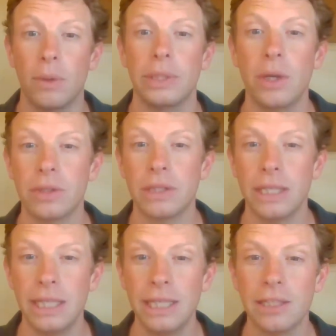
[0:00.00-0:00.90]
But we know that
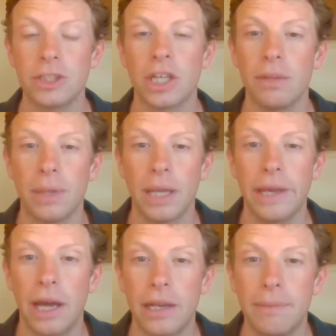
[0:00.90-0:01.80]
the English are going to
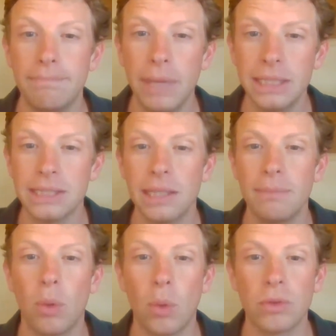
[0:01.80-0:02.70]
play an immensely
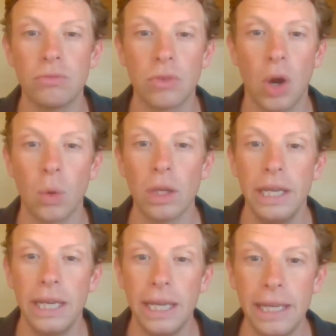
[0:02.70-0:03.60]
important role
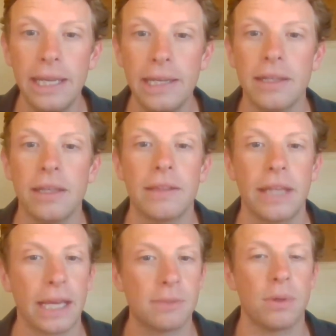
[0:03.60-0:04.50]
in
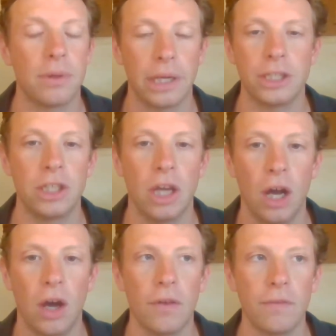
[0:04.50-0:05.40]
the exploration
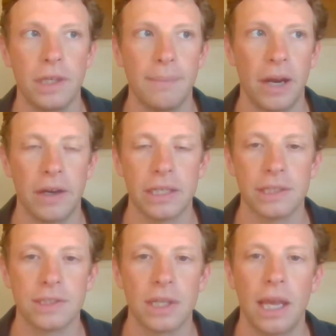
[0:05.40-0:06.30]
of the
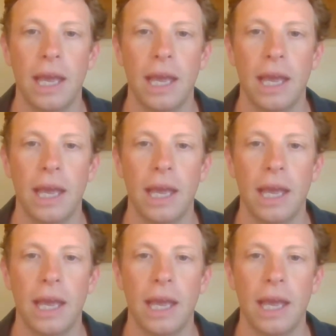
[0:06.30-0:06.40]
Americas.